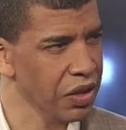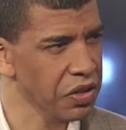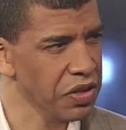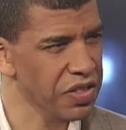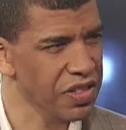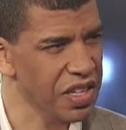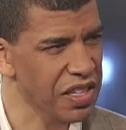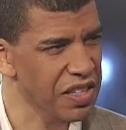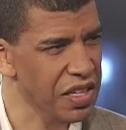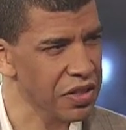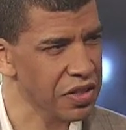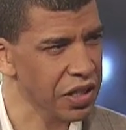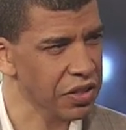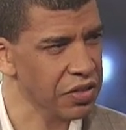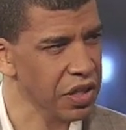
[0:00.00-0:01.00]
and the
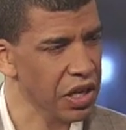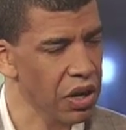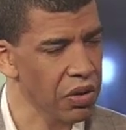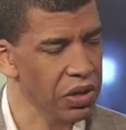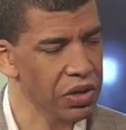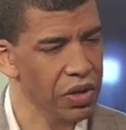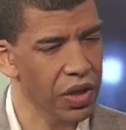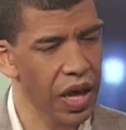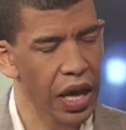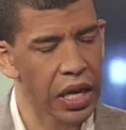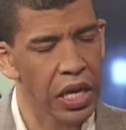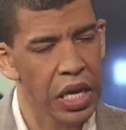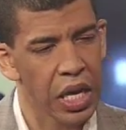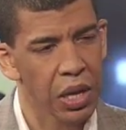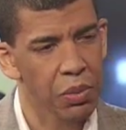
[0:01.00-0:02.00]
statistics that go into that,
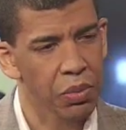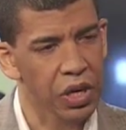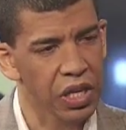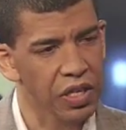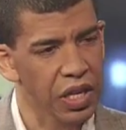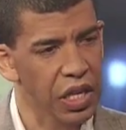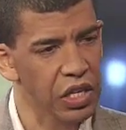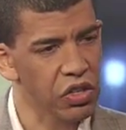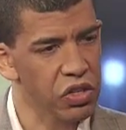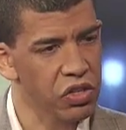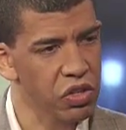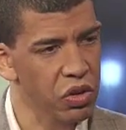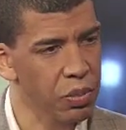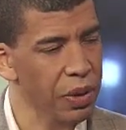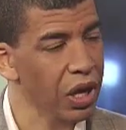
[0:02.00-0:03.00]
but it
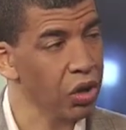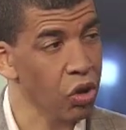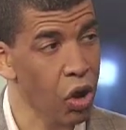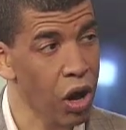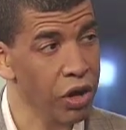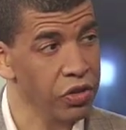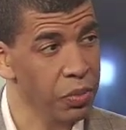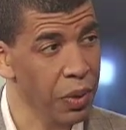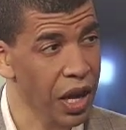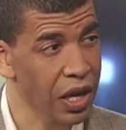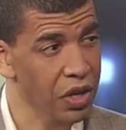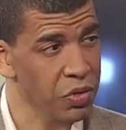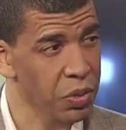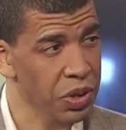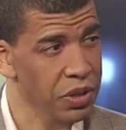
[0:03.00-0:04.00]
teaches you about loss
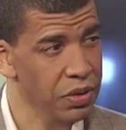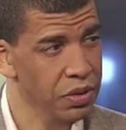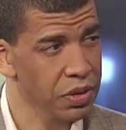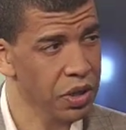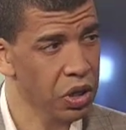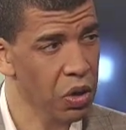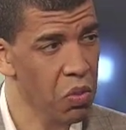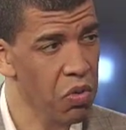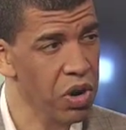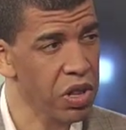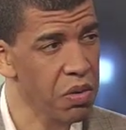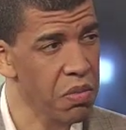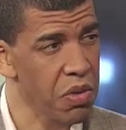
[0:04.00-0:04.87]
management. You know, one of the